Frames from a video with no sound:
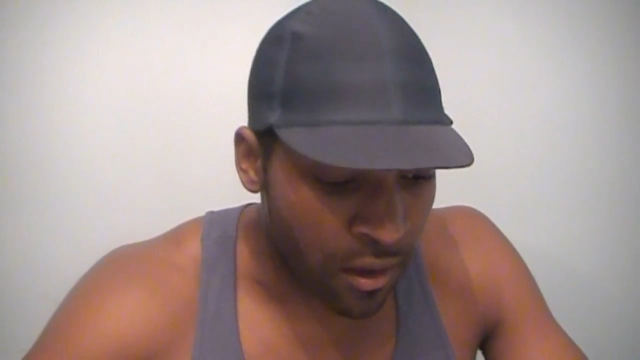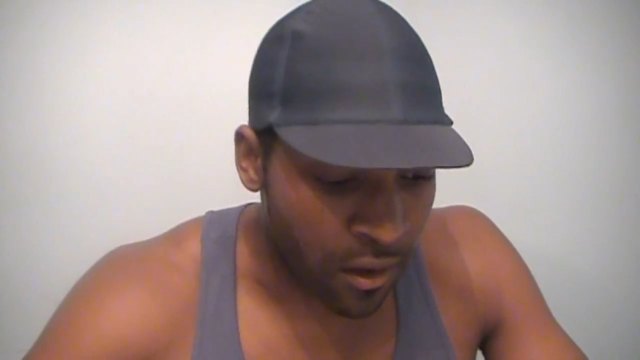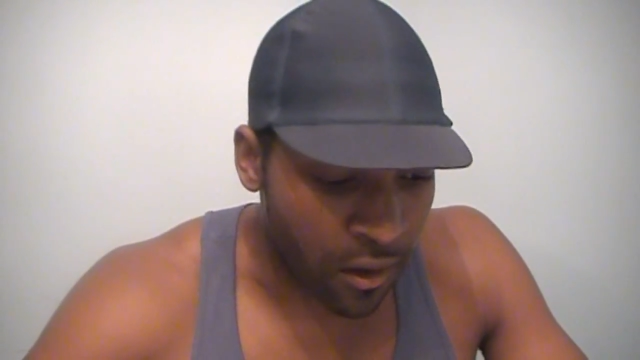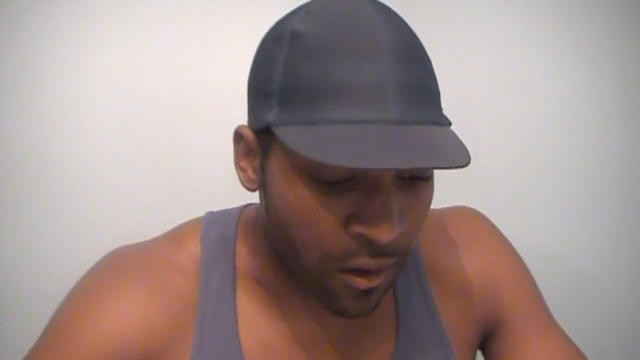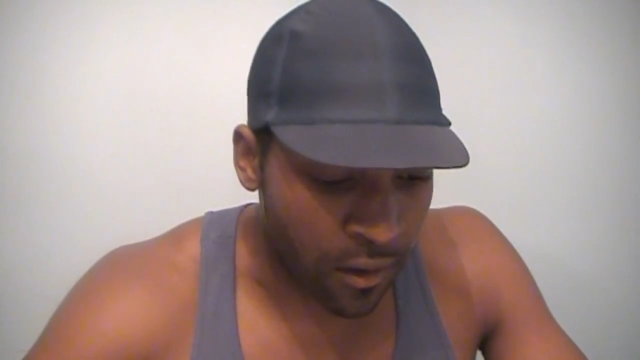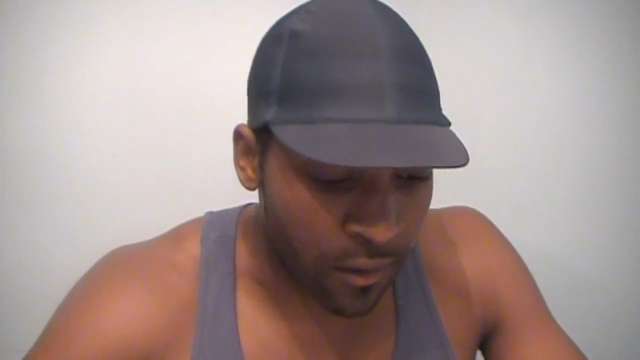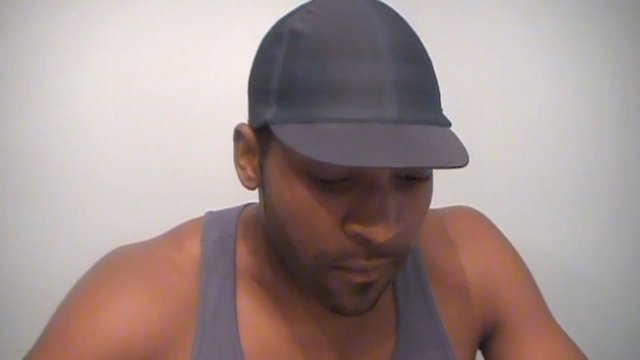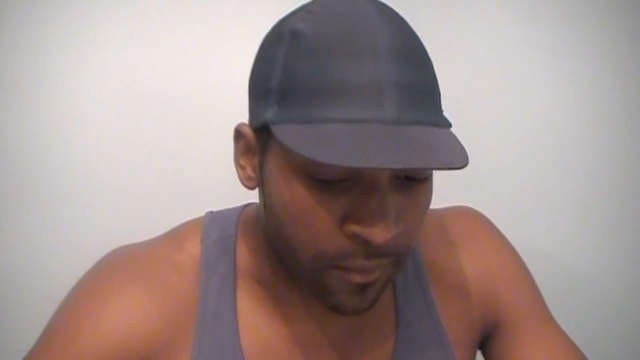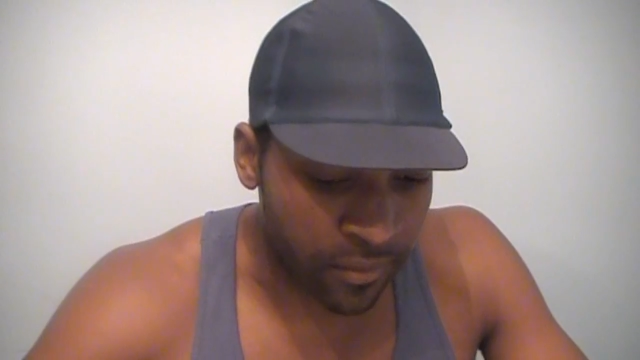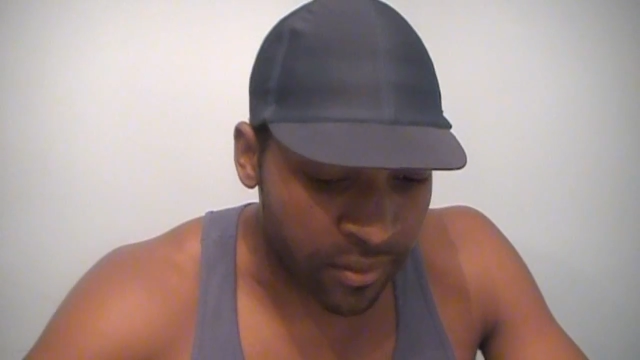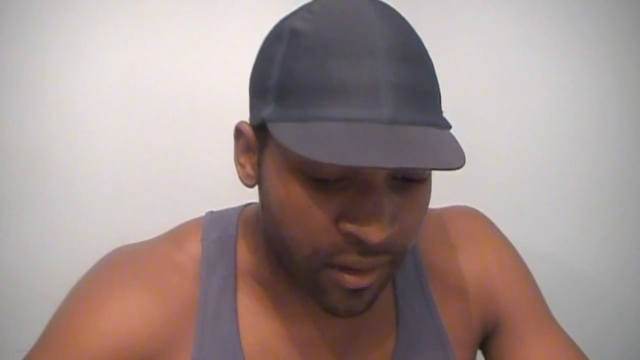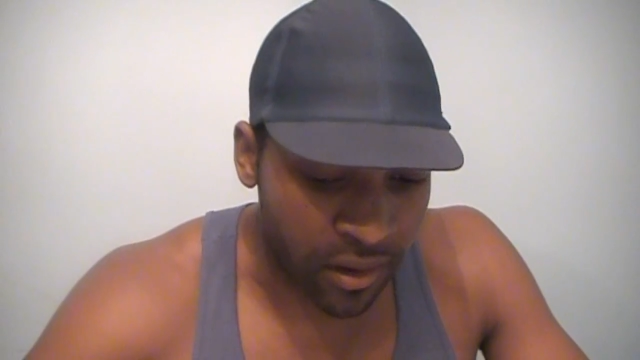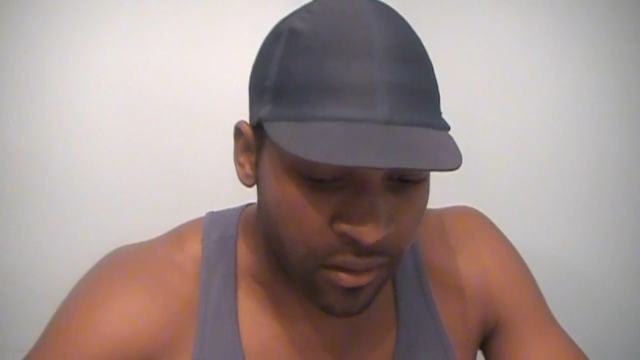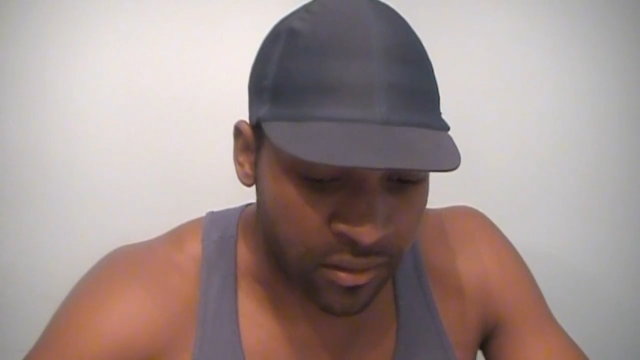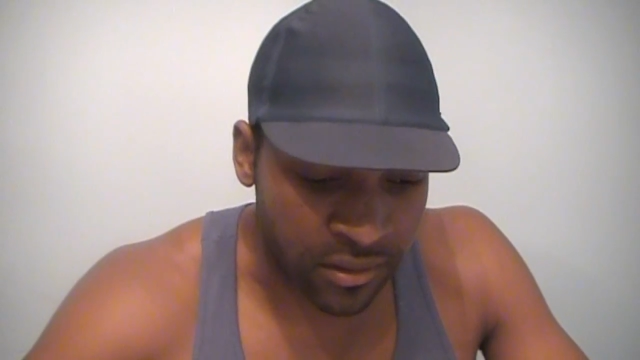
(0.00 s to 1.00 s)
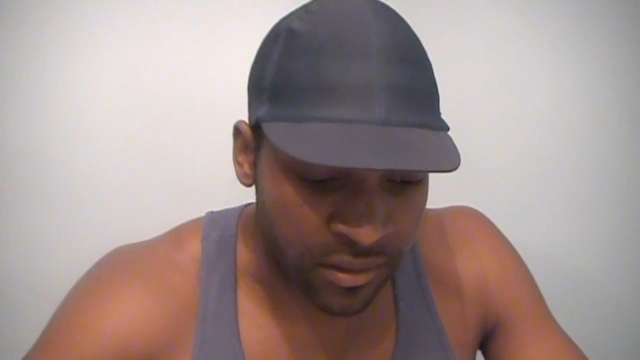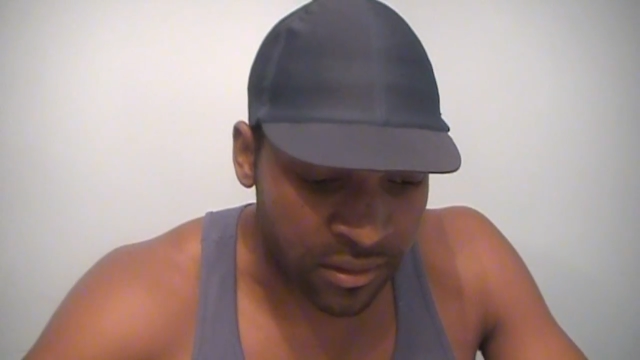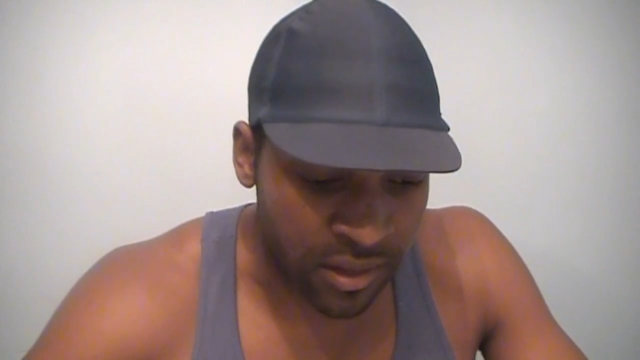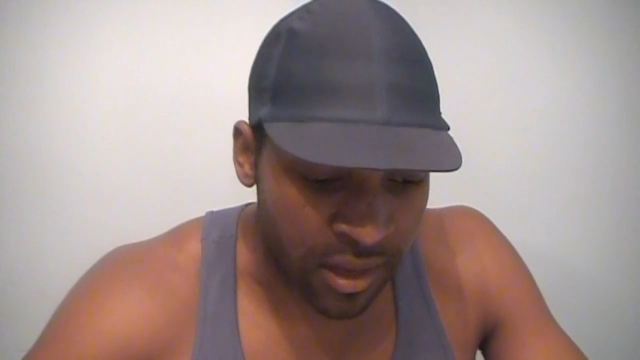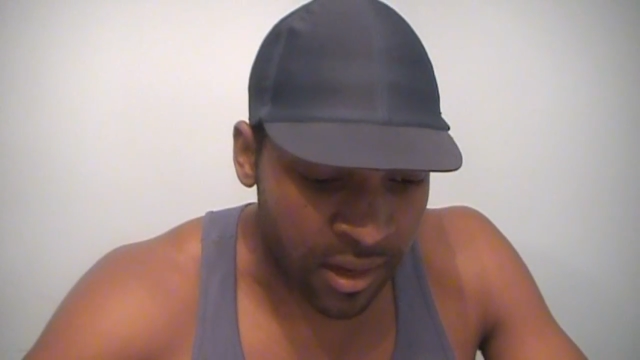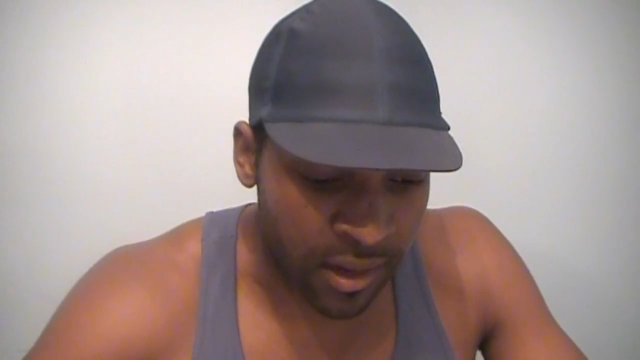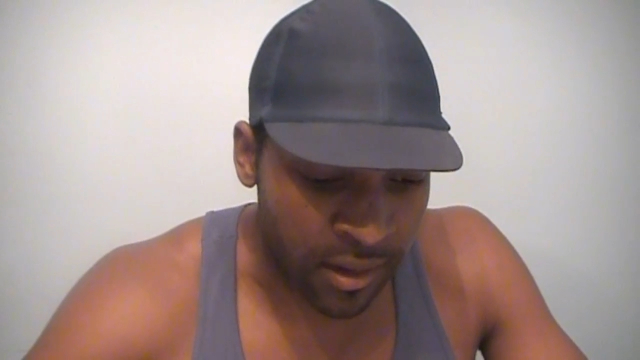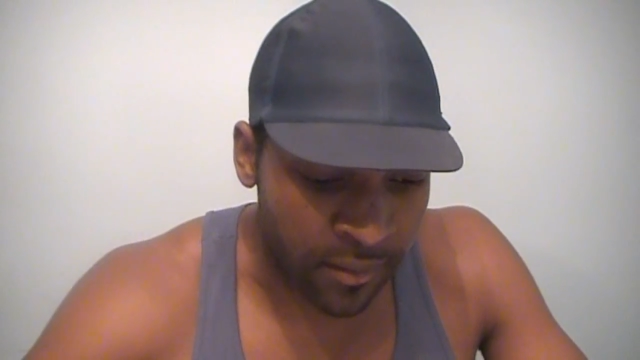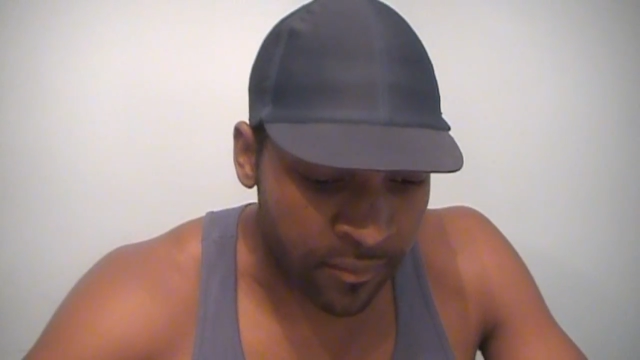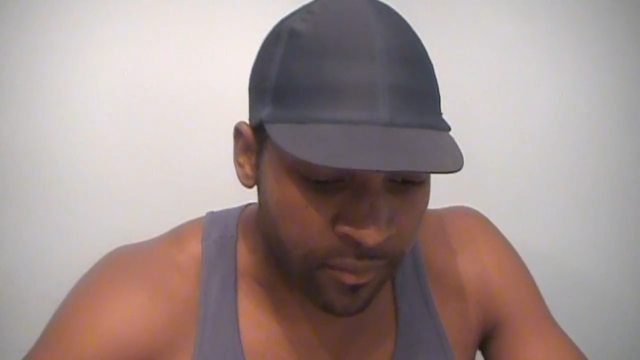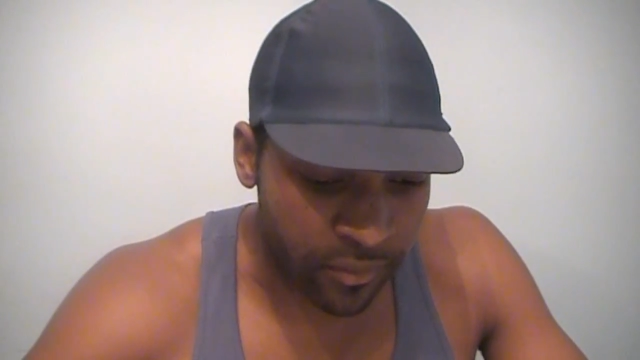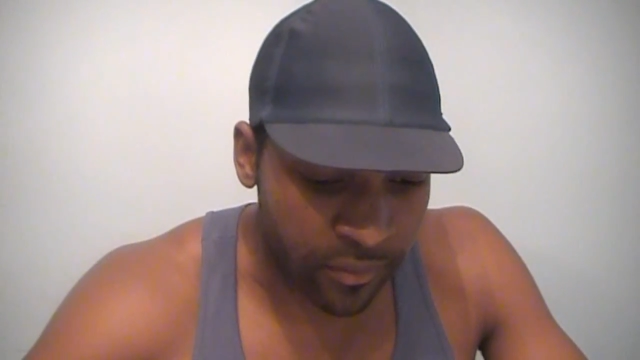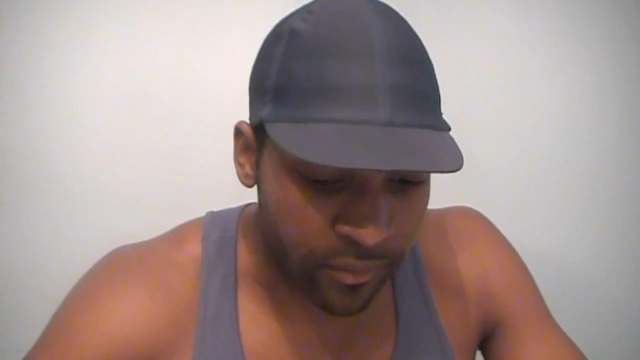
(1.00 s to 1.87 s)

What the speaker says: There is a study,